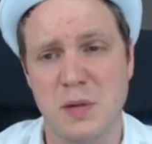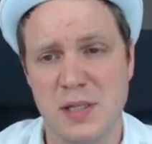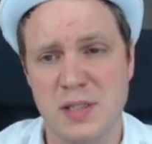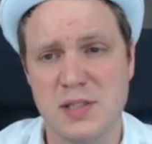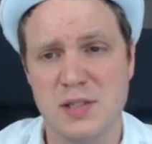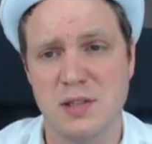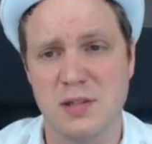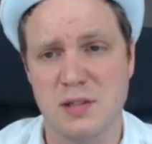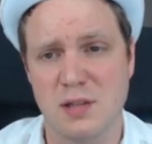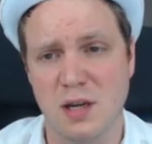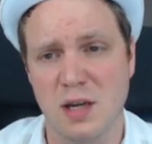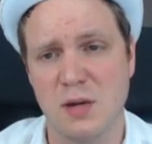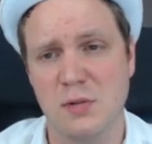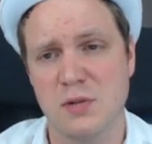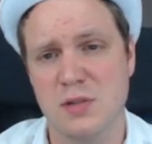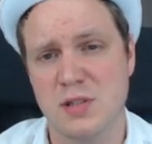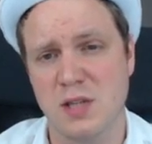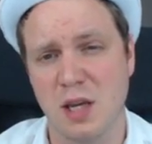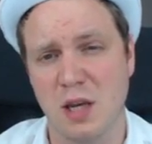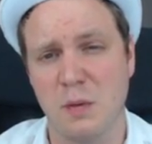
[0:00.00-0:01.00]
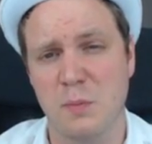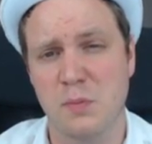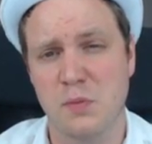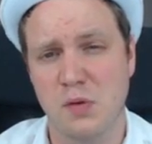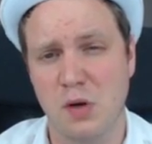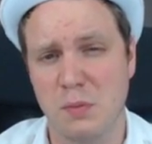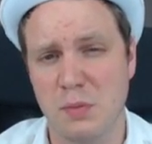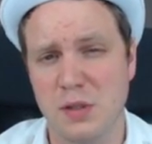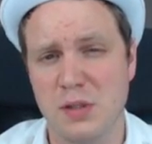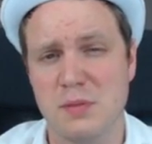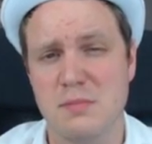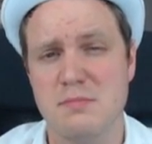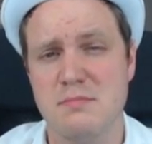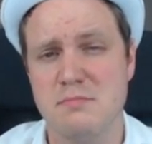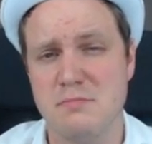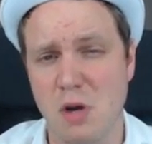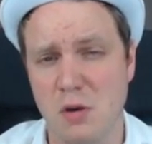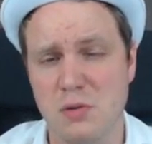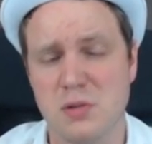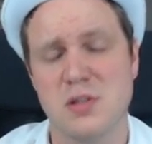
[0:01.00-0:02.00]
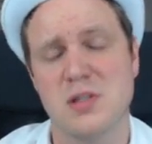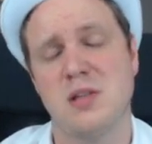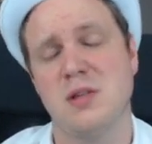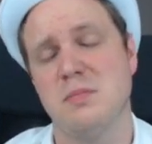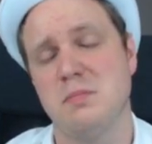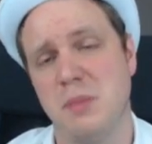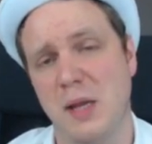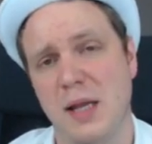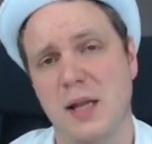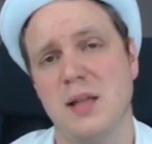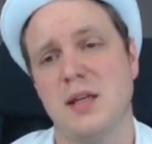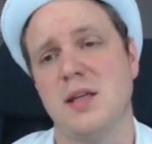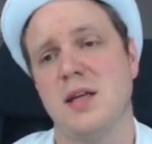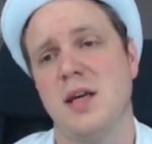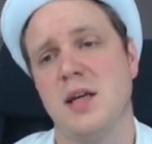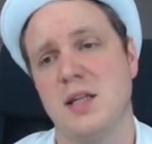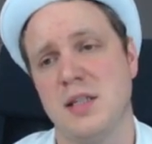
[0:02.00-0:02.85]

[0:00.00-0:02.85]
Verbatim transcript: Blizzard, I would say, are probably the most compelling